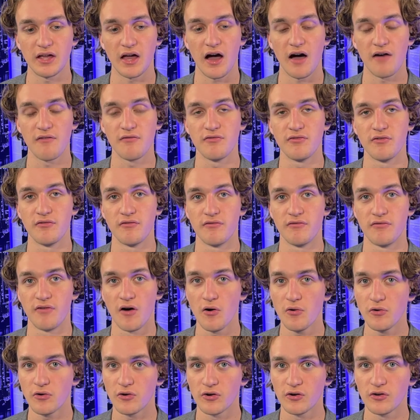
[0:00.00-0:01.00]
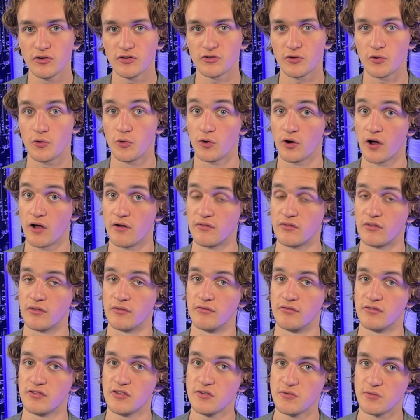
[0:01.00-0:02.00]
of the voters or of the
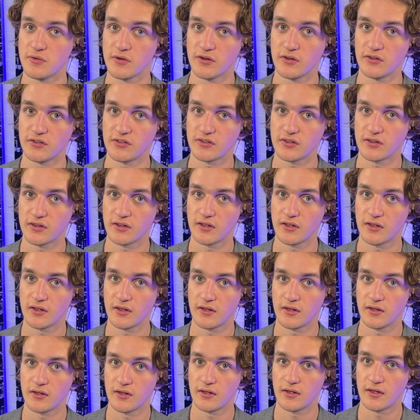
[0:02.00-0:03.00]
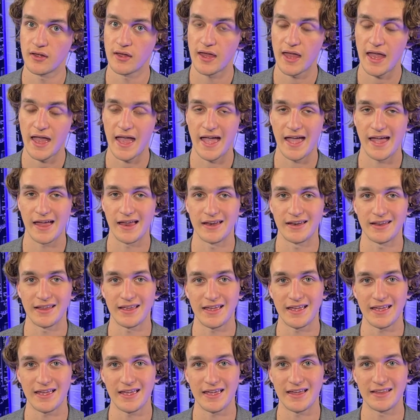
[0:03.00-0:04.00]
viewers, and
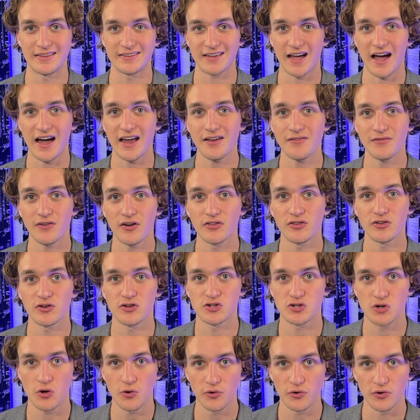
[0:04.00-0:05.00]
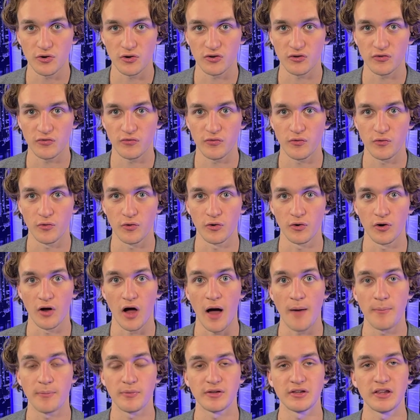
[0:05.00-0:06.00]
it's kind of on their shoulders for
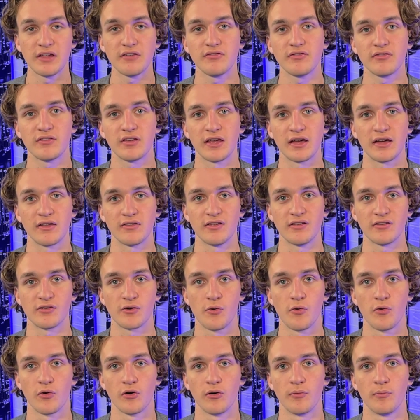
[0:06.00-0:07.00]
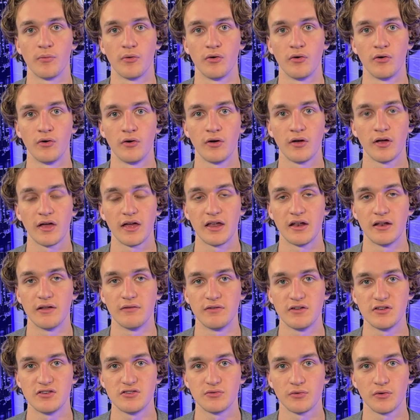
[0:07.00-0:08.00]
uplifting these horrible
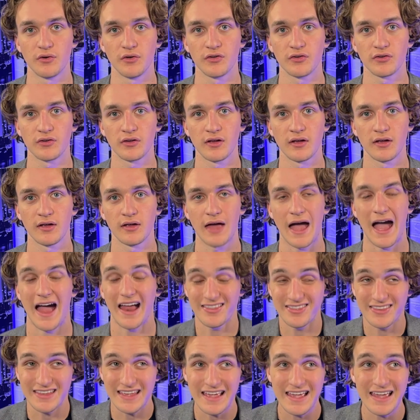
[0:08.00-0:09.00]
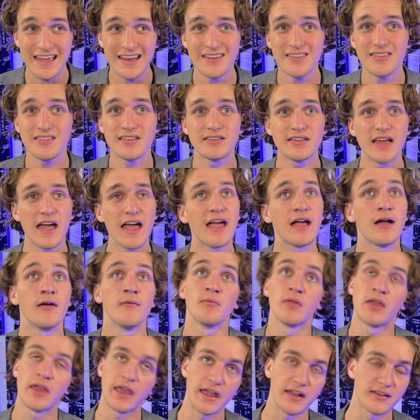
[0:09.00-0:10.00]
individuals. At the end of the day,
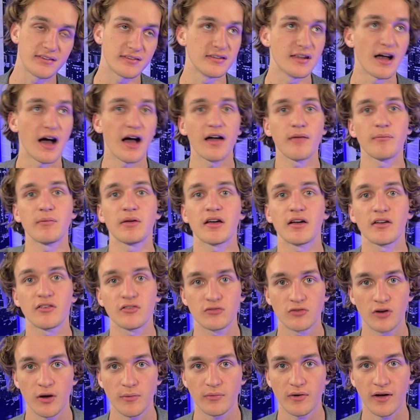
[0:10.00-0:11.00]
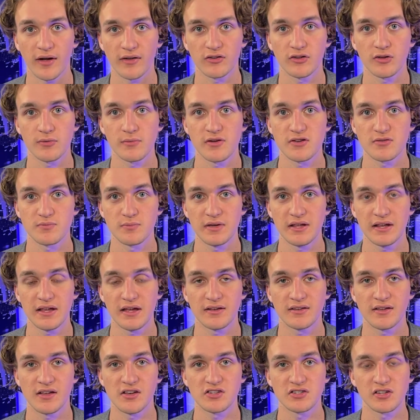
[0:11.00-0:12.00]
it's not because Trump got too much media
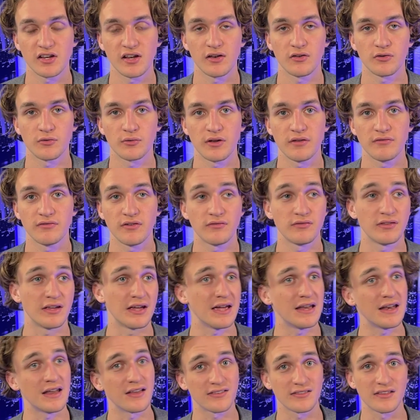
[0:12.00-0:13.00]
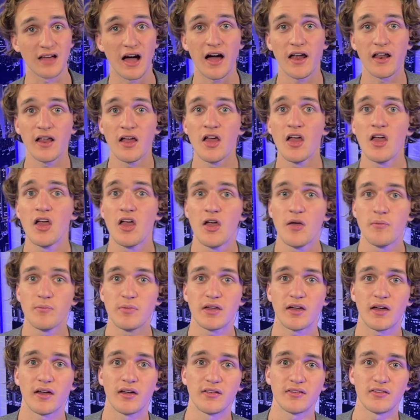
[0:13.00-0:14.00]
attention in 2015. It's not
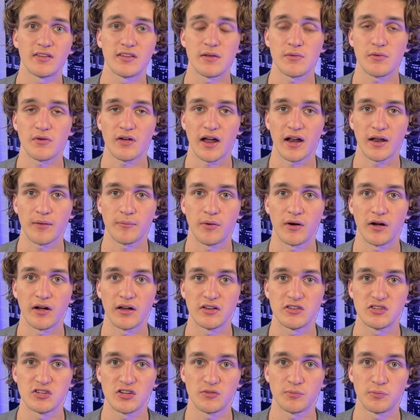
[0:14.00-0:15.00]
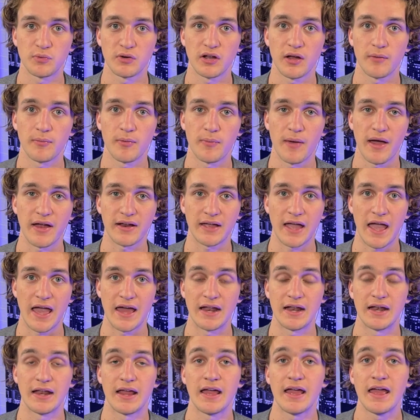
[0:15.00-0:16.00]
because the Democratic Party just put up a bad
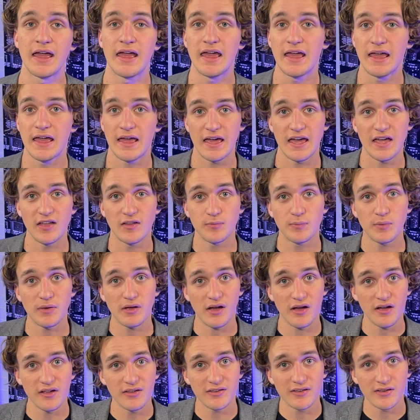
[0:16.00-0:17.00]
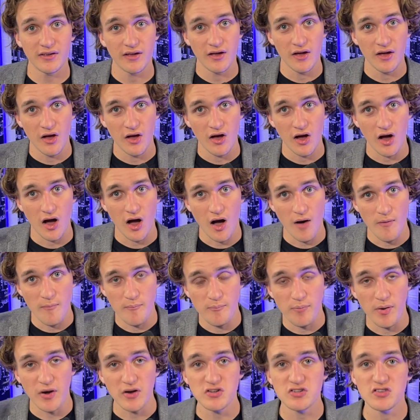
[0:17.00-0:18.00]
candidate. It's because a
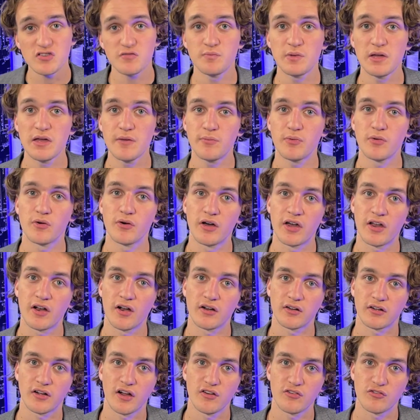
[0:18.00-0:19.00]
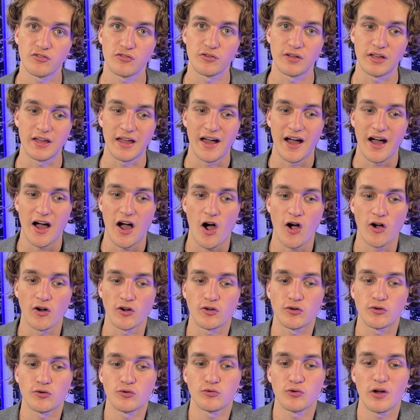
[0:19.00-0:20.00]
bunch of people in our country are
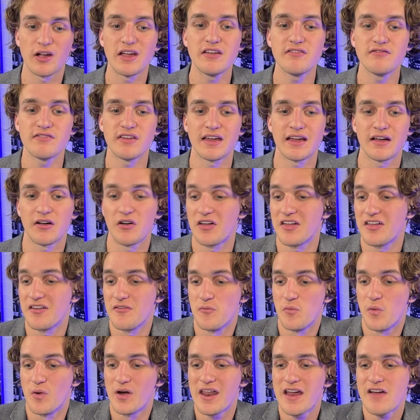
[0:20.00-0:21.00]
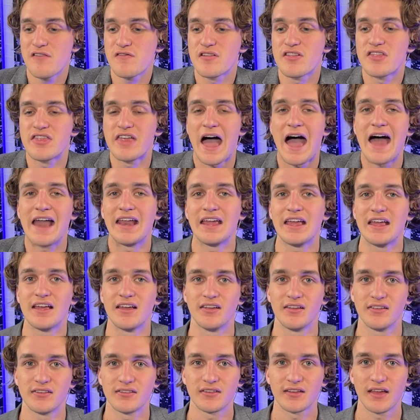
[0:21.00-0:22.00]
craving whatever that
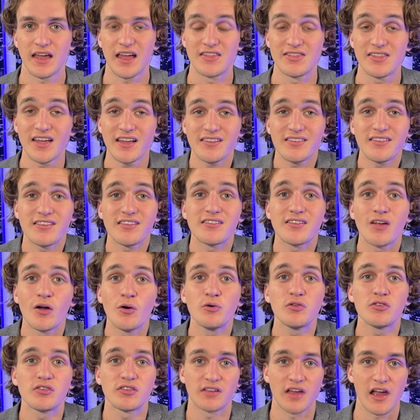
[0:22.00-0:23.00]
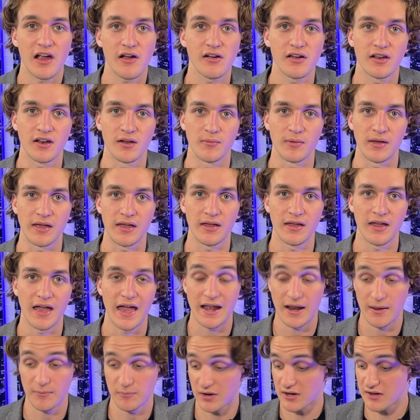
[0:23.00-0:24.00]
is. And that's so scary to me.
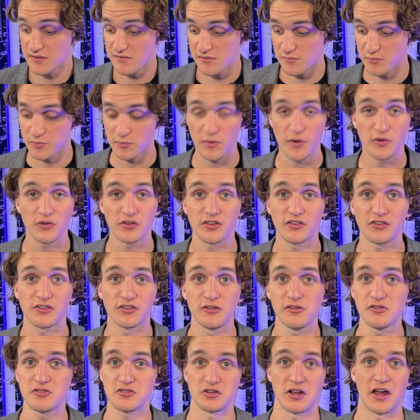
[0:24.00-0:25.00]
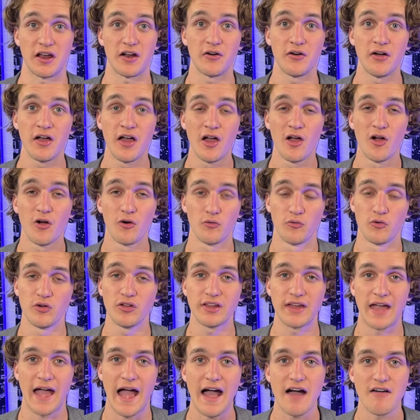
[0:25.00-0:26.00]
And I'm not even proposing a solution. I don't
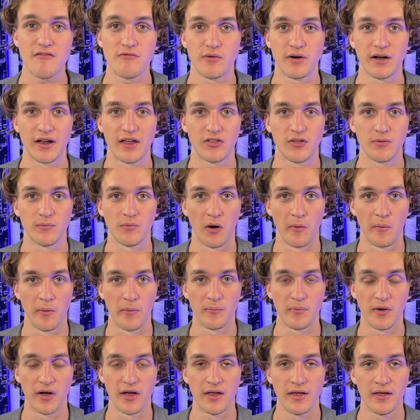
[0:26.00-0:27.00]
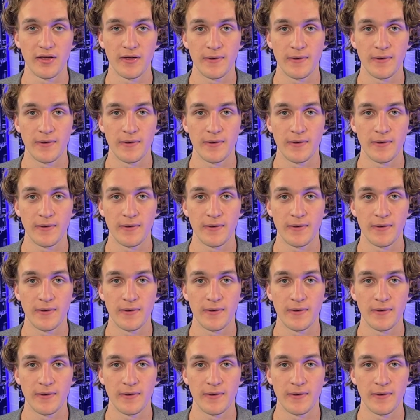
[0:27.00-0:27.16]
really have one at the moment, but